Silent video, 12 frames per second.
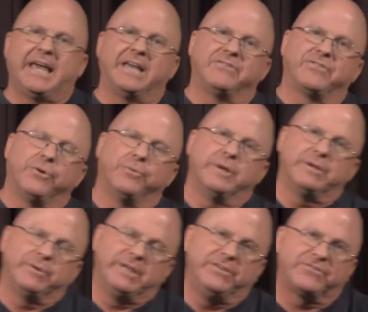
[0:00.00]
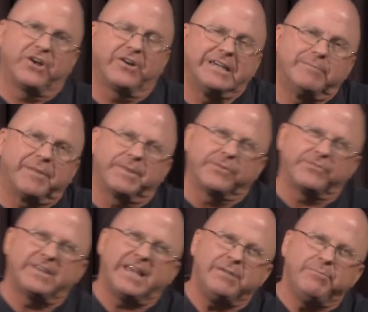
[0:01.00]
And so he's talking about the
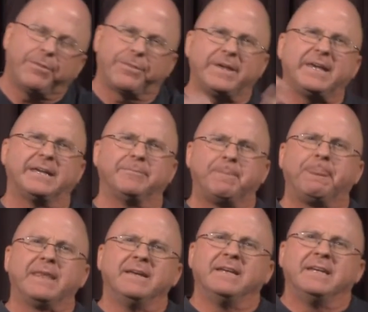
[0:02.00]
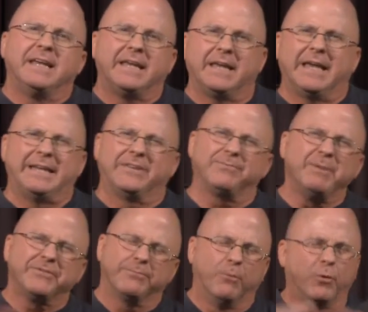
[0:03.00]
same thing, and it's
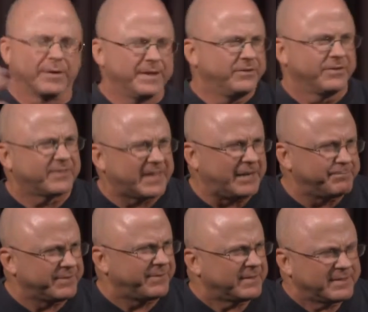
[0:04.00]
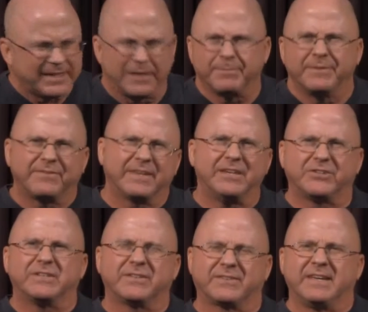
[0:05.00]
much more than just
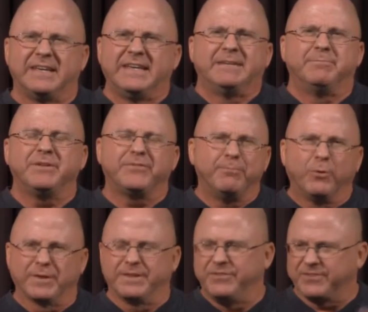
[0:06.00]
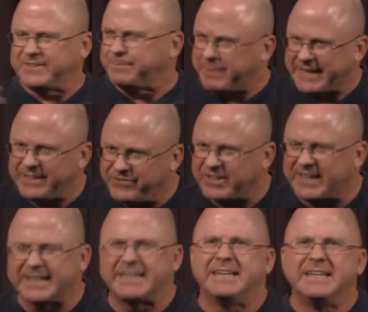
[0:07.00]
compensation. It's much more than just a
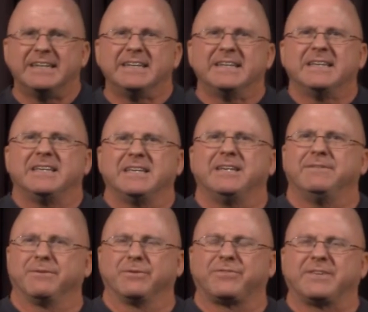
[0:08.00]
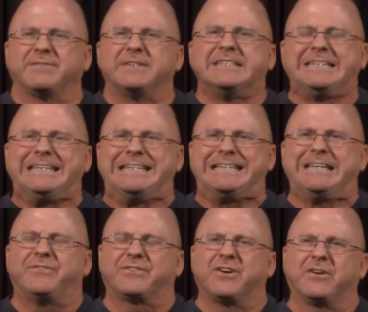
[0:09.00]
paycheck. In verse 17,
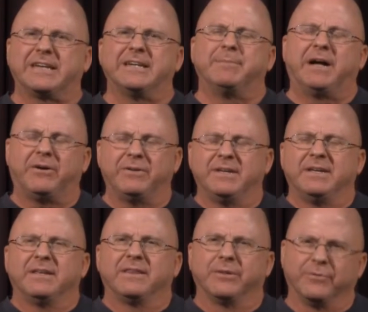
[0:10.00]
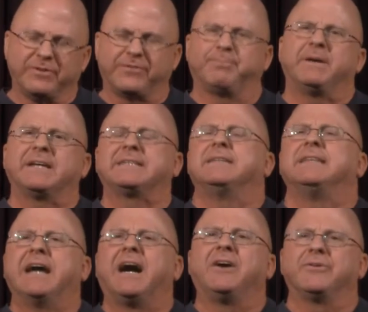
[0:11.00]
he's talking about the respect and
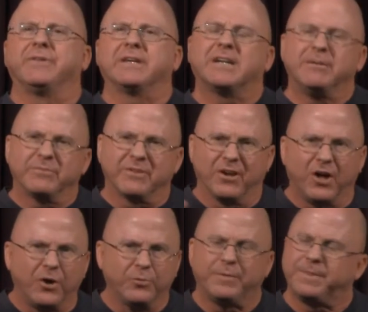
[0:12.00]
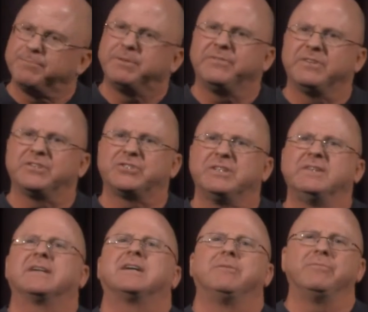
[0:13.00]
the honor that comes along with the position,
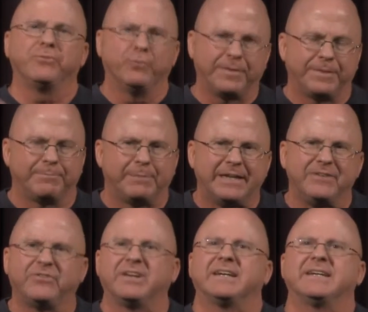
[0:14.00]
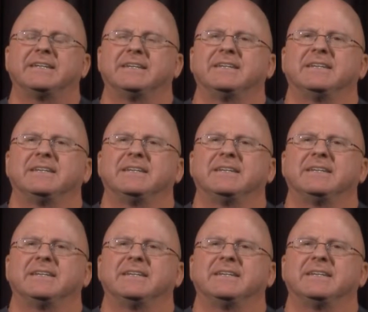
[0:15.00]
that comes with the paycheck,